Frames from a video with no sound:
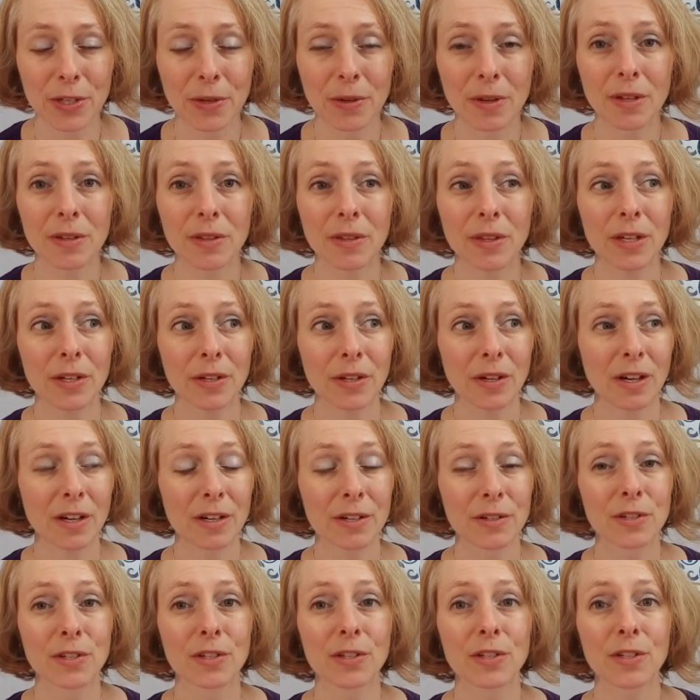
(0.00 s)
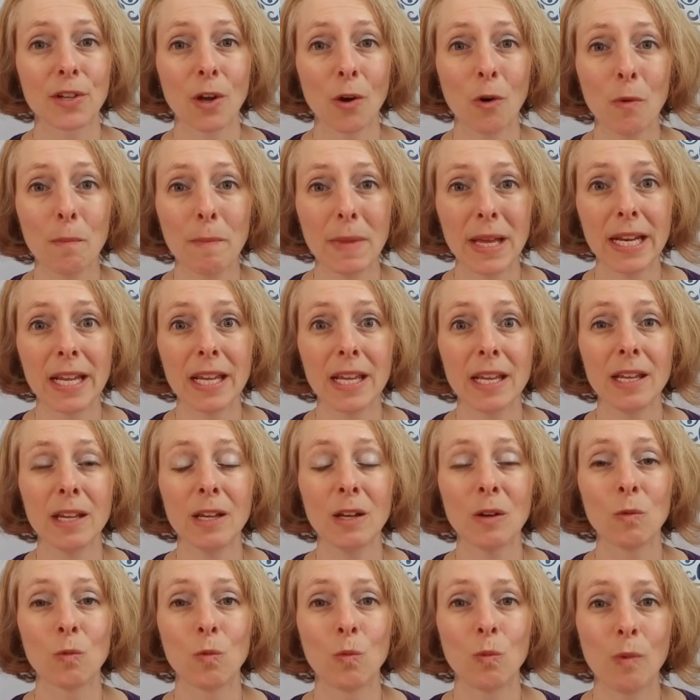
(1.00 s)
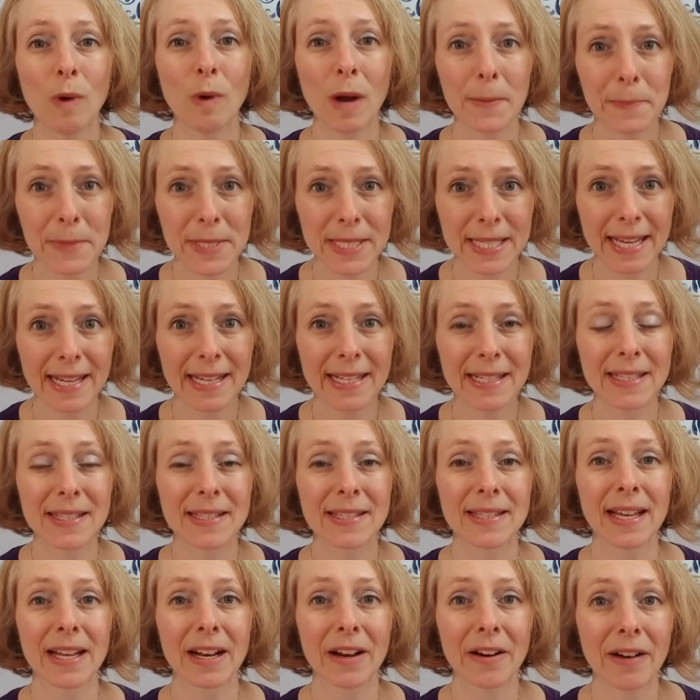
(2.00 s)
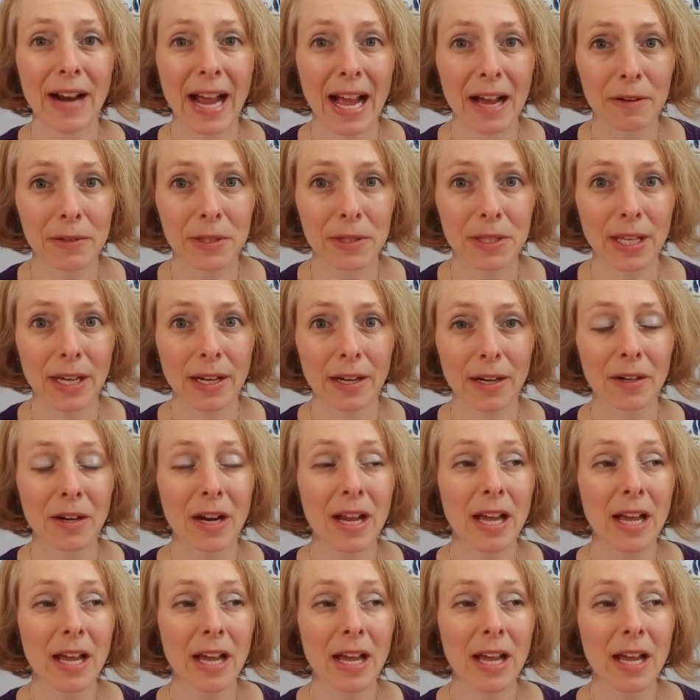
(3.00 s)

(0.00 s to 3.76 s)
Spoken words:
There are so many websites that are out there